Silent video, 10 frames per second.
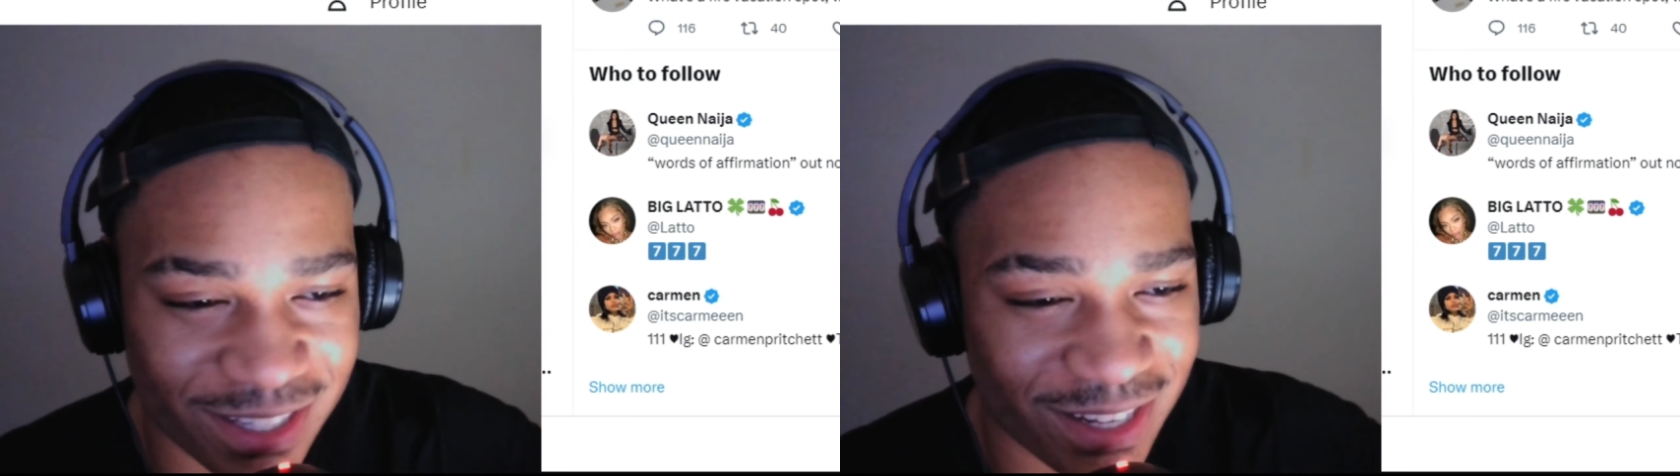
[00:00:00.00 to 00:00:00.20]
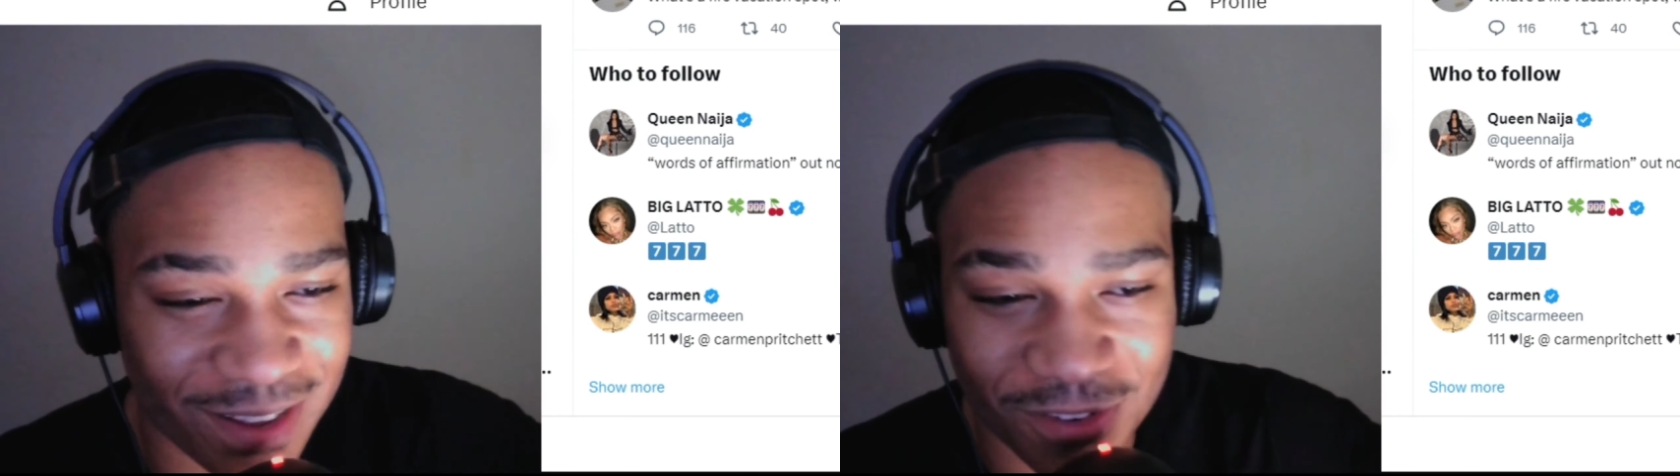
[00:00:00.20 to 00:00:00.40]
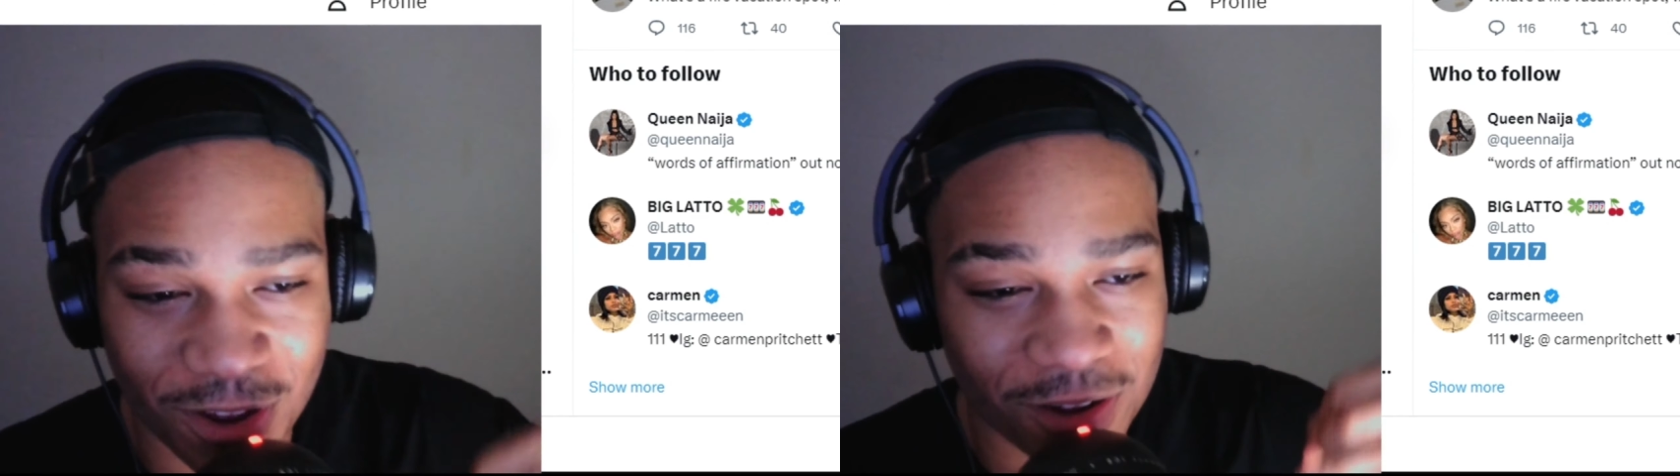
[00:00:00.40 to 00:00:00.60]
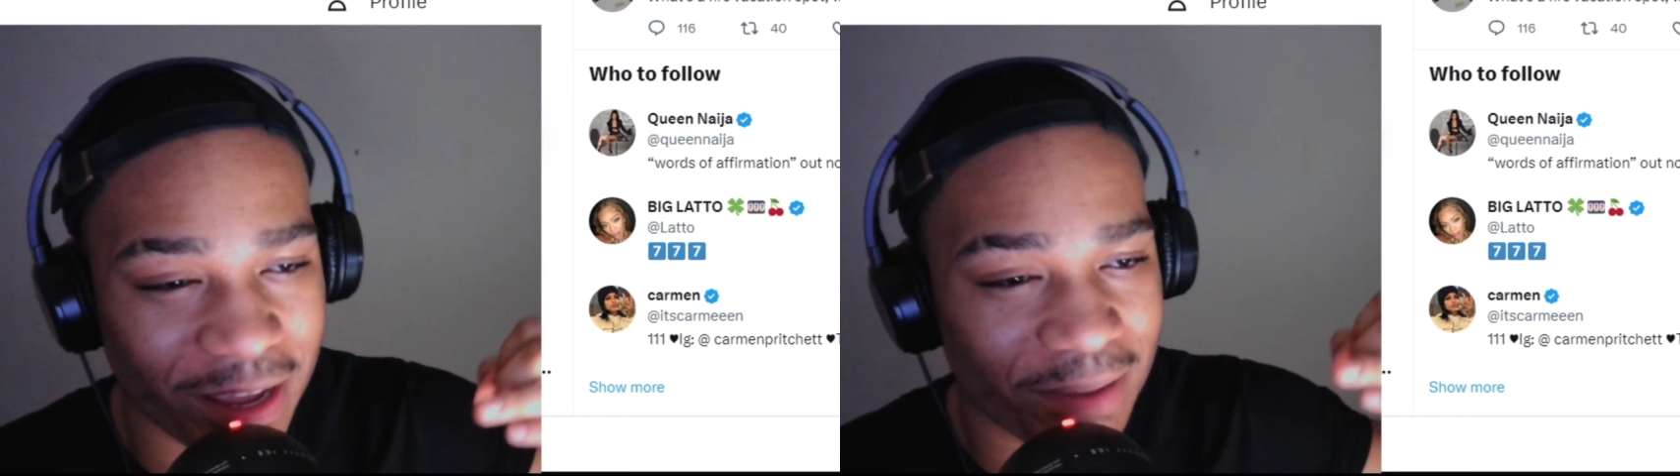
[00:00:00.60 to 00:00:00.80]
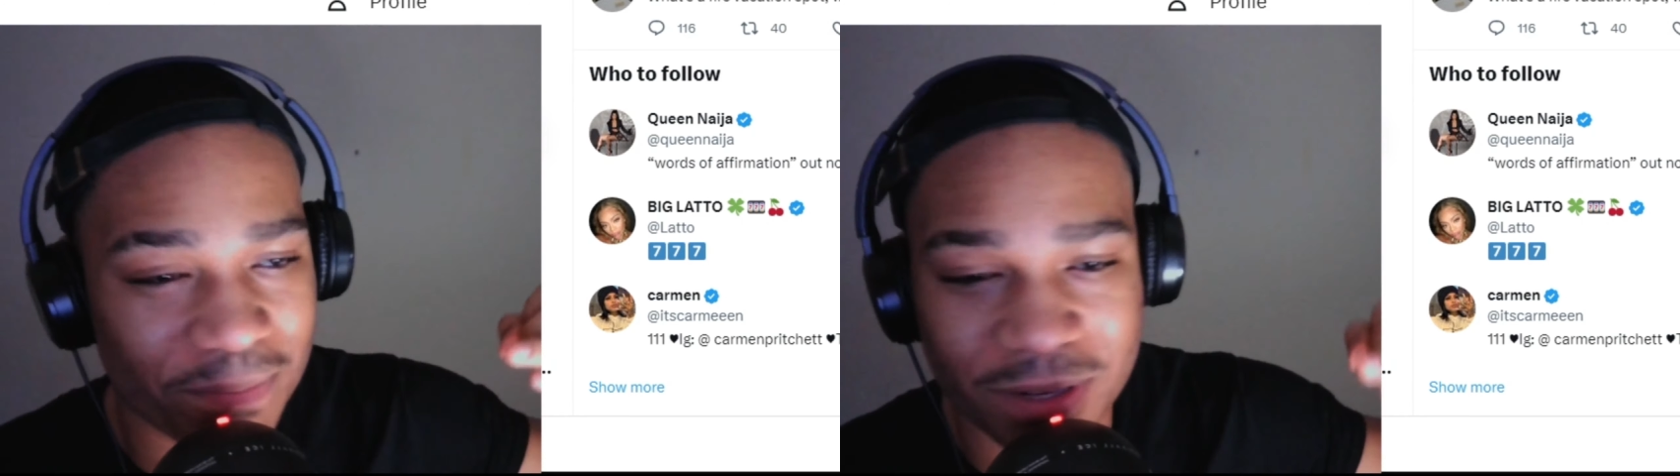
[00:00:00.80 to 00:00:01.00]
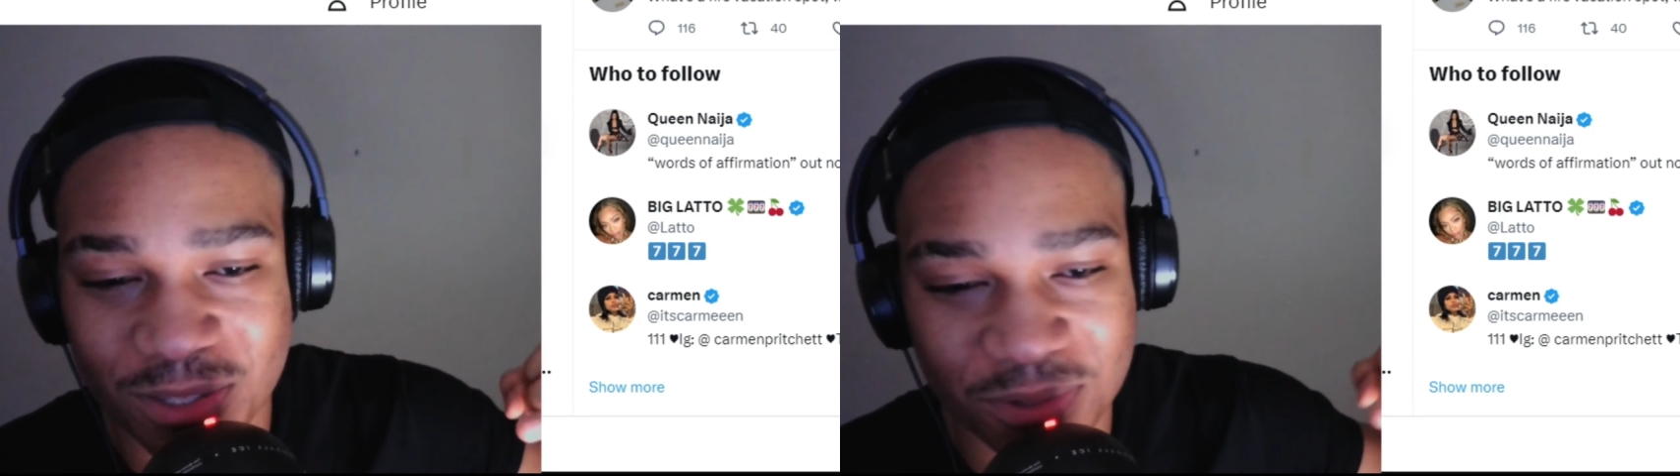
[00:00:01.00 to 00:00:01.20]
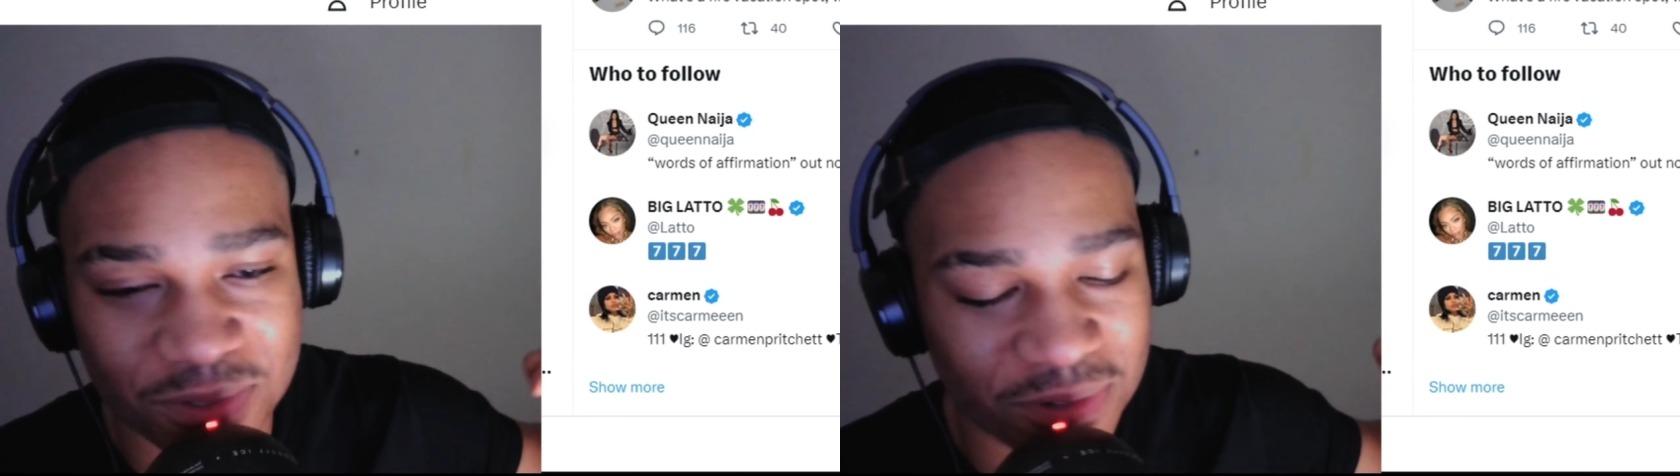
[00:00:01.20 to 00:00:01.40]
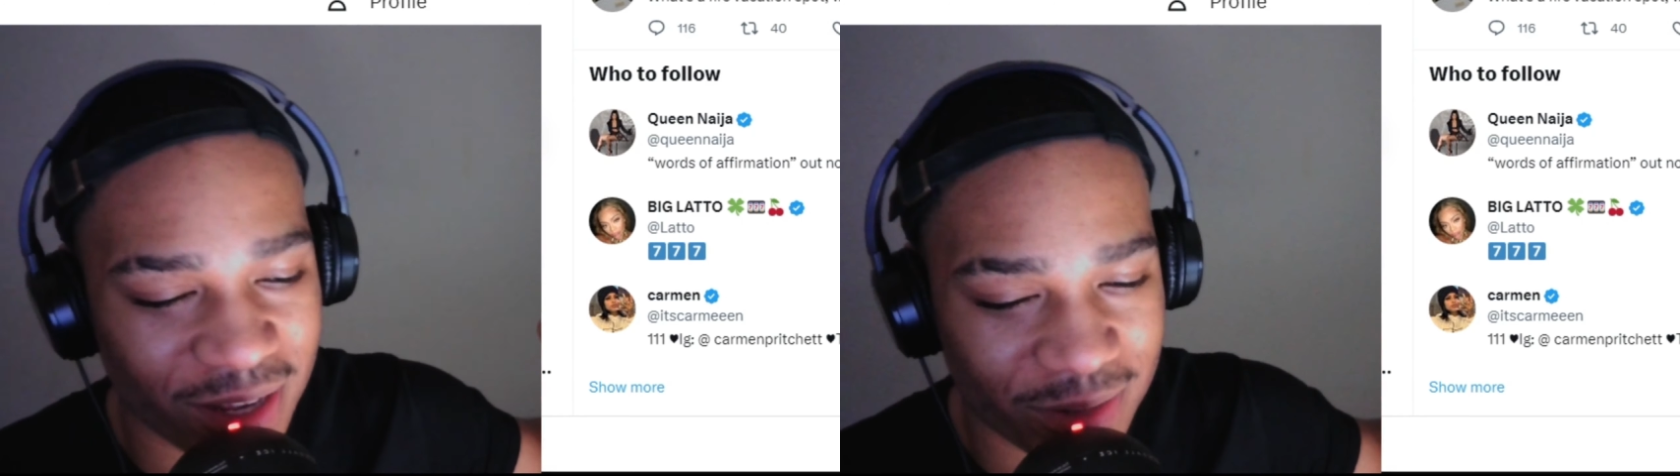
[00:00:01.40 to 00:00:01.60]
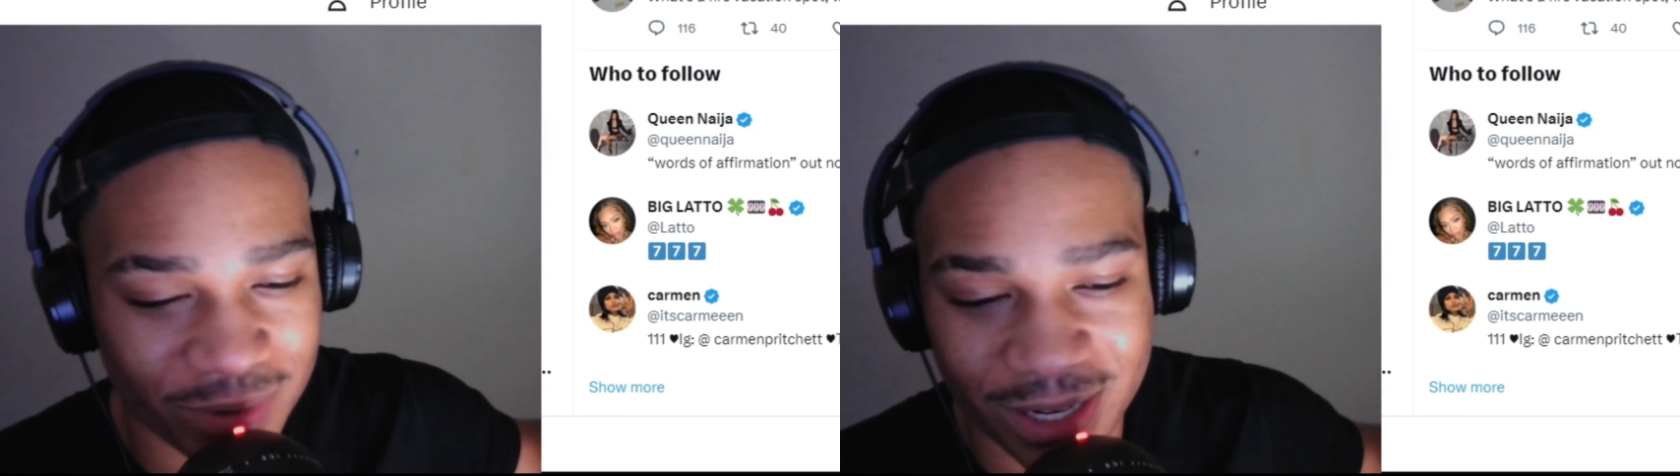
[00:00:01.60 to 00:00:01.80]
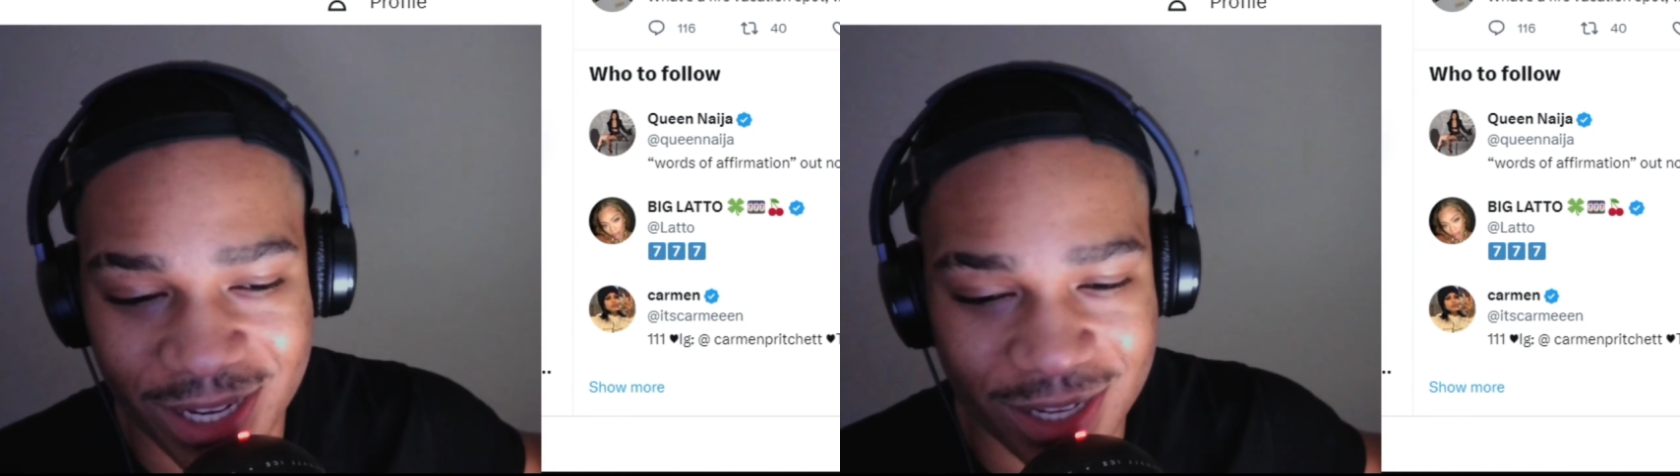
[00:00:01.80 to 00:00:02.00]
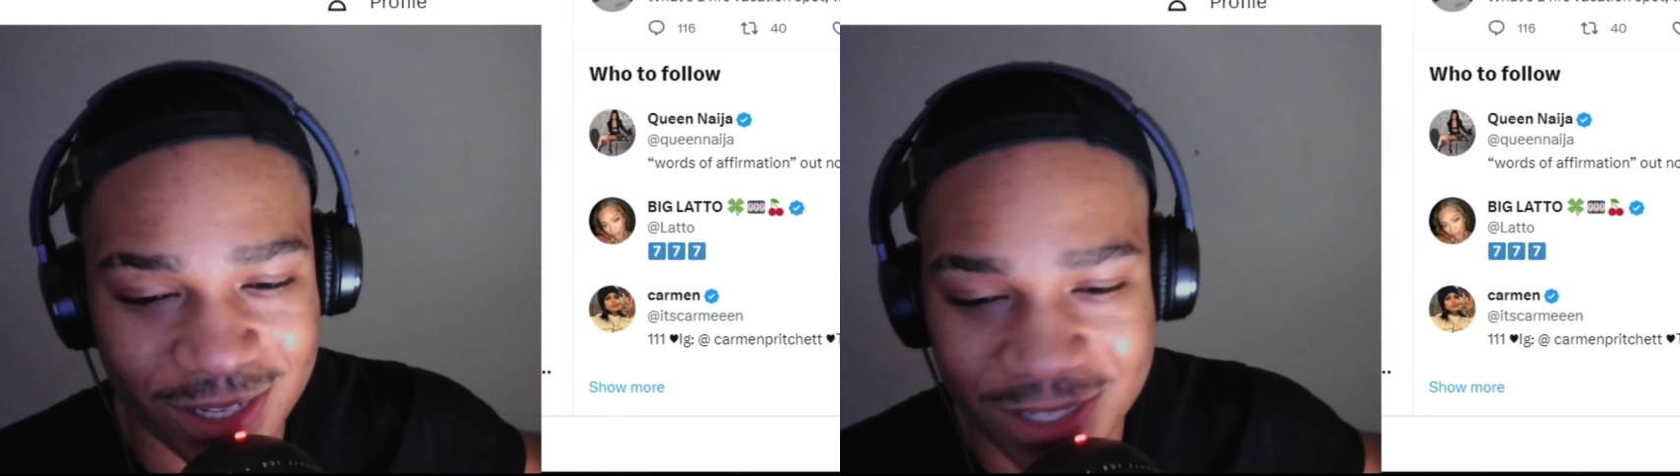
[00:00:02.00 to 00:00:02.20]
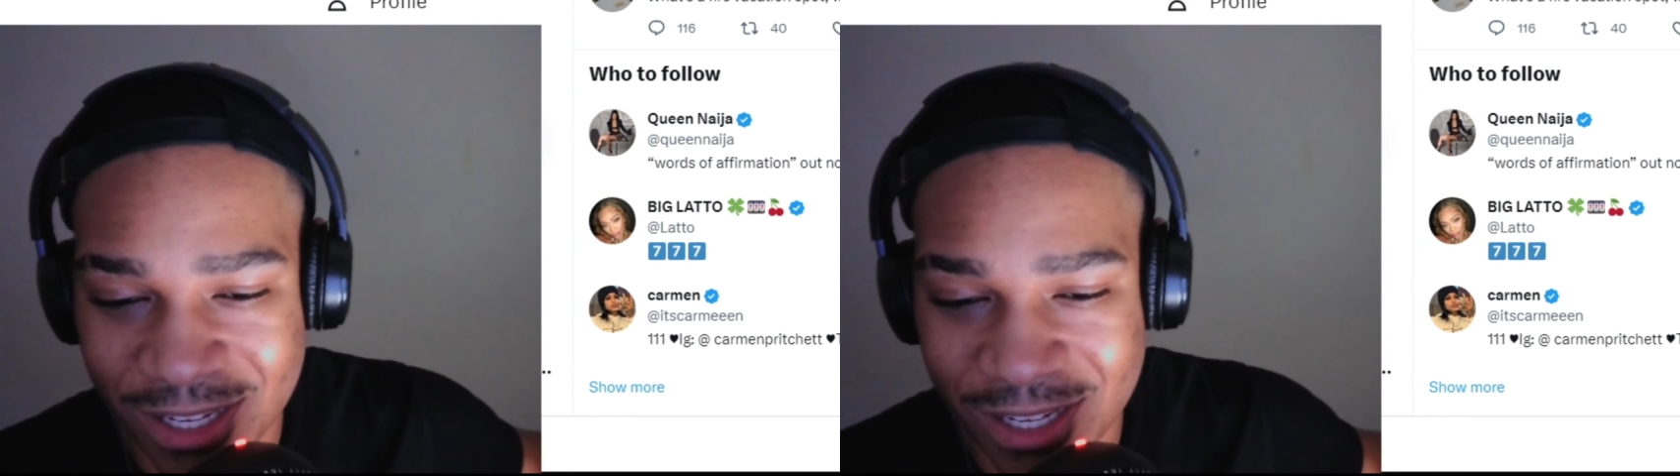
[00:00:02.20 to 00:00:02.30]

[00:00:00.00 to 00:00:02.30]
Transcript: If y'all can't put two and two together right now,